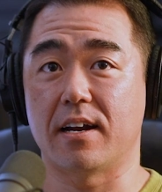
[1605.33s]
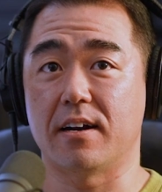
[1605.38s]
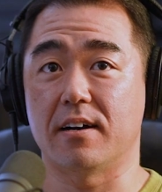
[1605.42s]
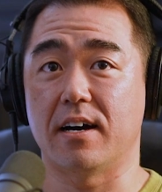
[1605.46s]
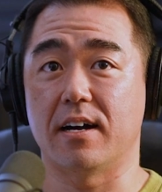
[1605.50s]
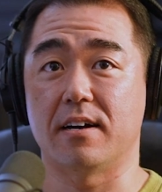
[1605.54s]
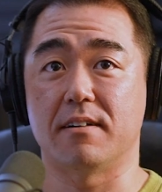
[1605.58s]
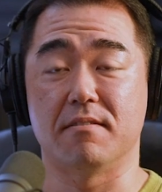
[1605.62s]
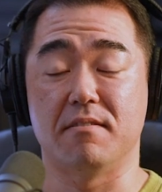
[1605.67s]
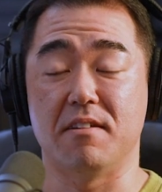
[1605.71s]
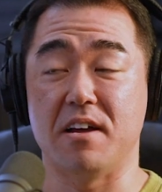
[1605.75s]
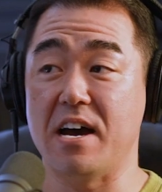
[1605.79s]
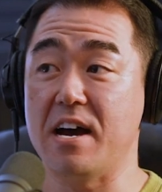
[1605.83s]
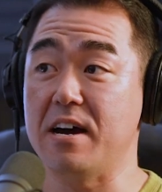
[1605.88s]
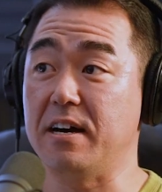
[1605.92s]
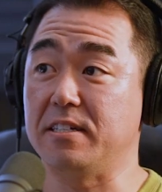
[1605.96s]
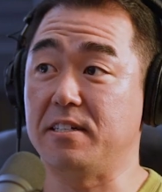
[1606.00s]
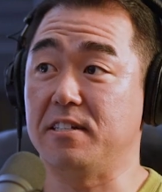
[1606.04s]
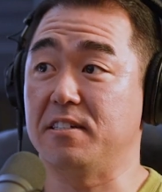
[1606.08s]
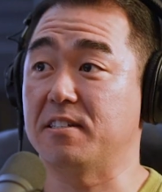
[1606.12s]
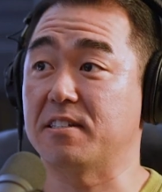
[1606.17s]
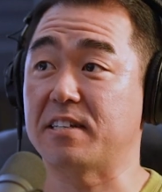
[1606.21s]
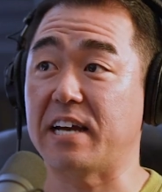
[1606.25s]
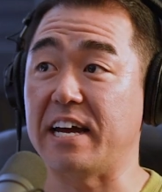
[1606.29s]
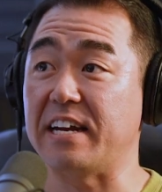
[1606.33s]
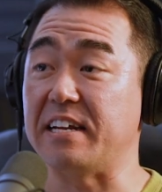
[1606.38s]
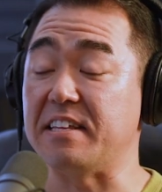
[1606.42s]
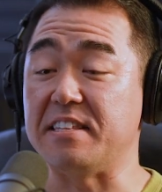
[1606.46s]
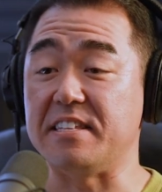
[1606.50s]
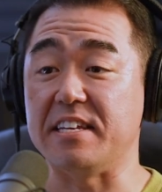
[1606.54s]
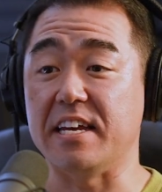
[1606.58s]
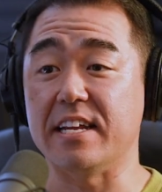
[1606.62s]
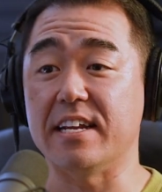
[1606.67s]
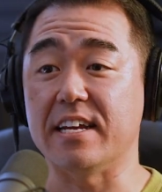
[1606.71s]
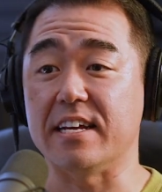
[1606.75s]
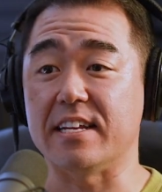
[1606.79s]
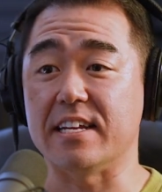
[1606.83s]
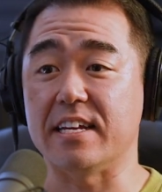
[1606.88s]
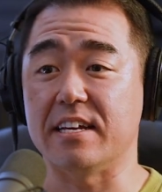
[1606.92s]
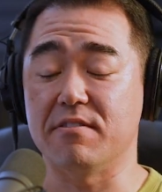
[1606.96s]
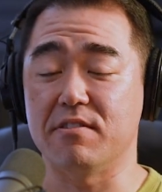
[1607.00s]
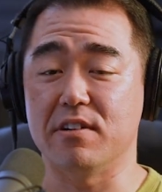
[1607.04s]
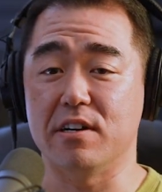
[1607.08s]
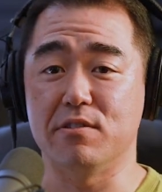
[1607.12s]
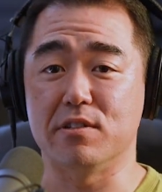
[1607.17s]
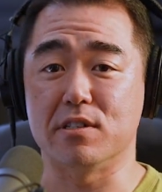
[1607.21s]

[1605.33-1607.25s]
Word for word: I don't, I don't know. I just kind of did it. it. it.